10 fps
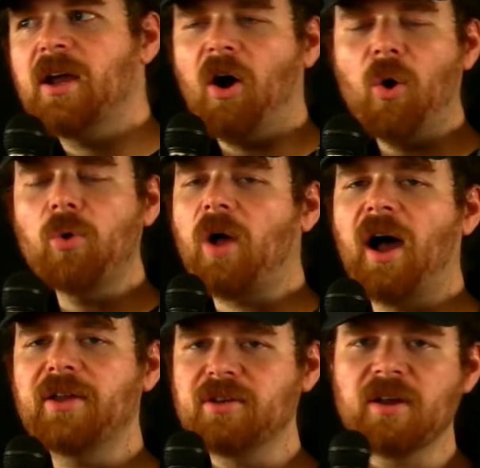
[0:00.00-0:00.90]

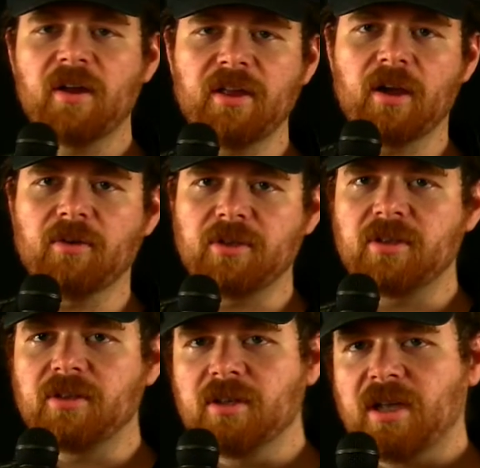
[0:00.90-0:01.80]
O-line,
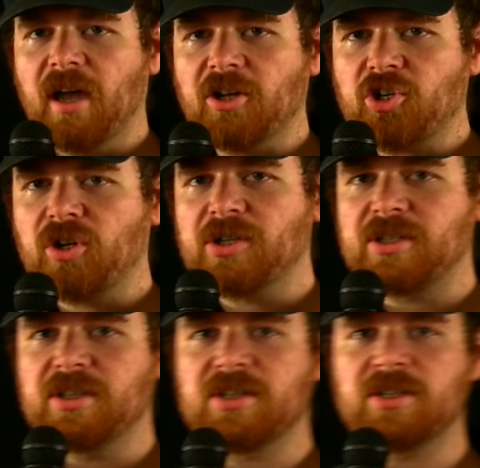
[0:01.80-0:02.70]
you kind of trust
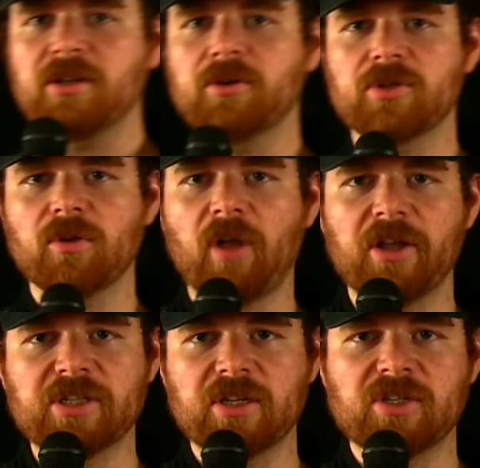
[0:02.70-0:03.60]
the Steelers'
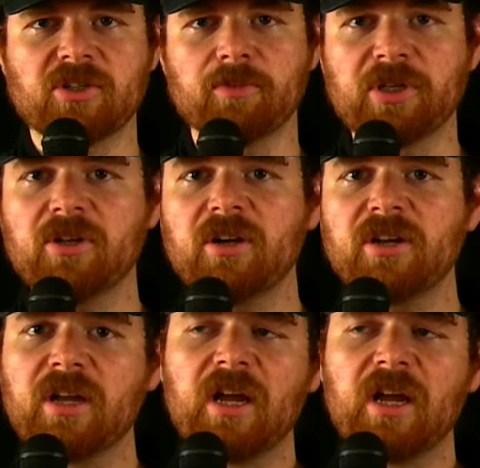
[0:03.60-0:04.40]
O-line's going to still be good.